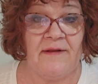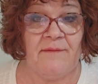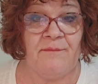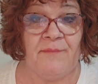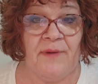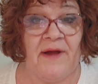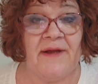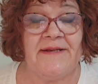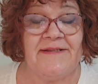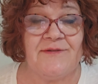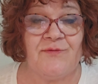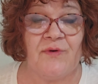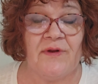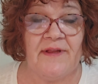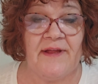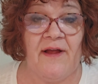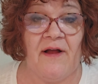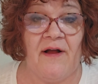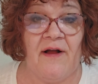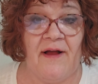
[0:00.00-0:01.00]
body's
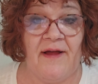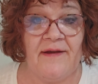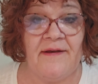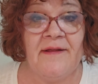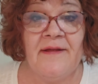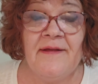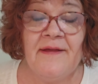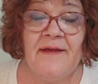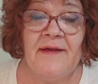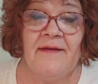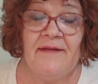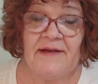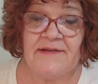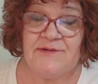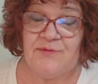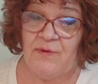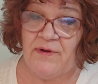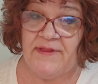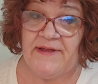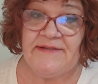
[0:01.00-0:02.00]
really hot.
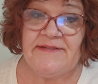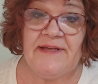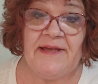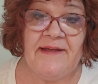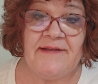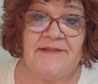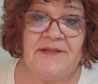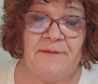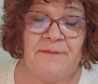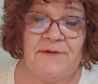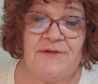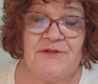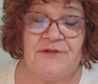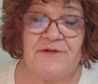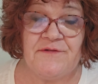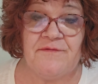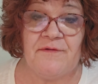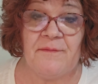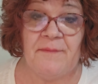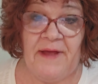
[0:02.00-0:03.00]
That's why they take
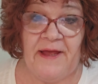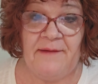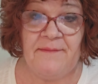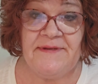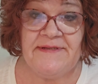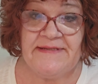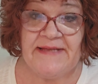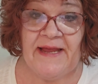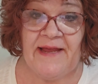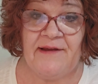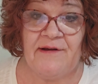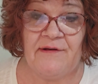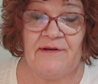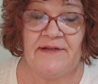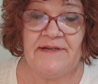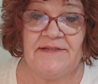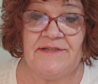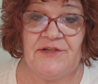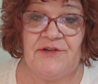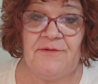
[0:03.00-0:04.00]
temperatures for babies
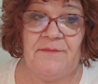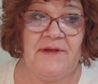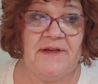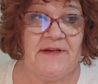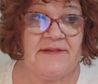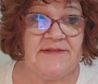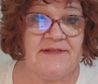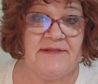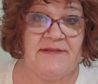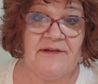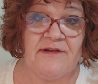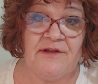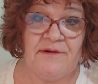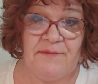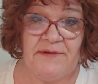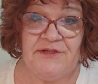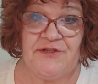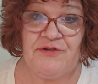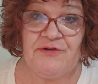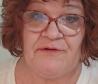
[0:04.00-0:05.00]
anally too, because it could
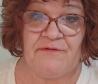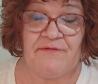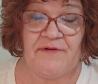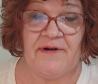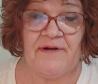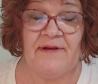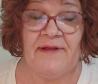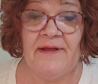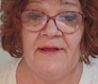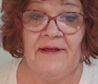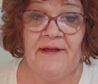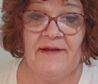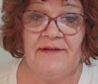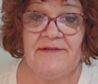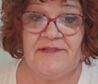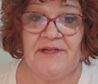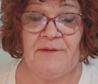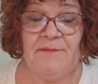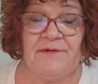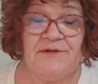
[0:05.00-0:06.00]
be two different
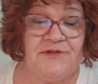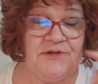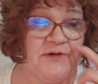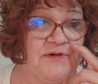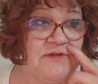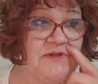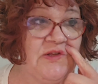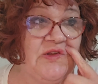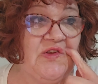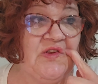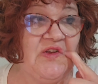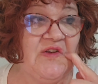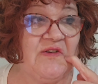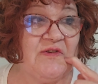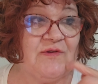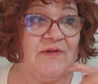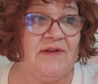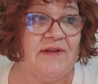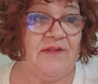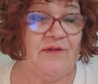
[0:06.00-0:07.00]
temperatures, and
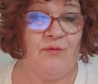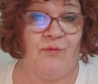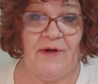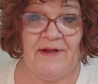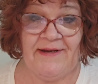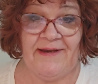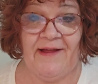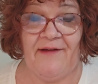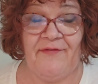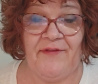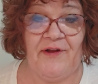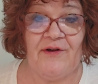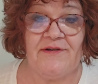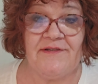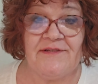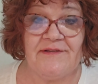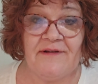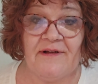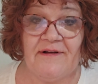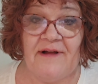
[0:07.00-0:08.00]
usually the one down there
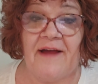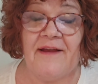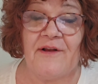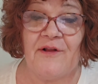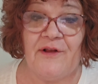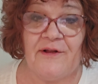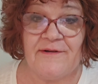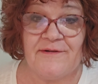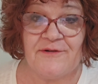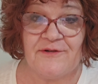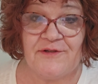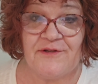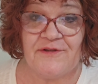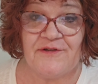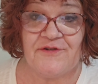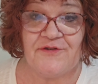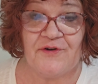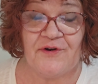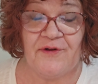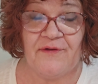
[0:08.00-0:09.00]
is kind of closer to the
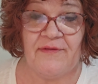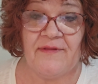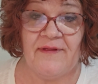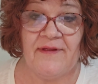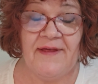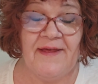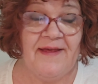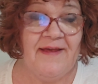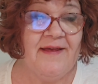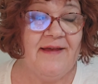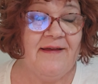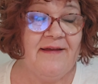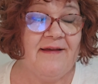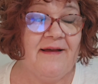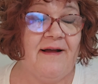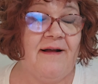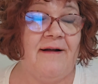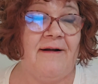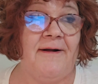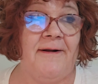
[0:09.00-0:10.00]
truth,
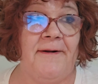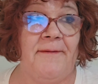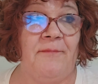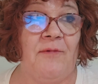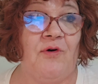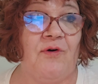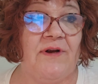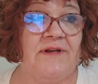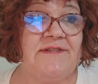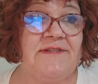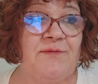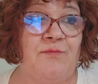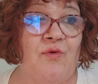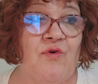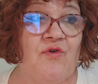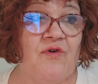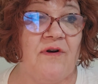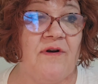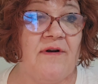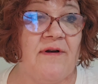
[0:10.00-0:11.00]
or it's
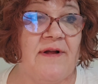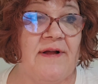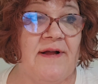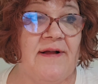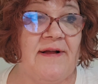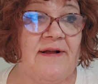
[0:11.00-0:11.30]
more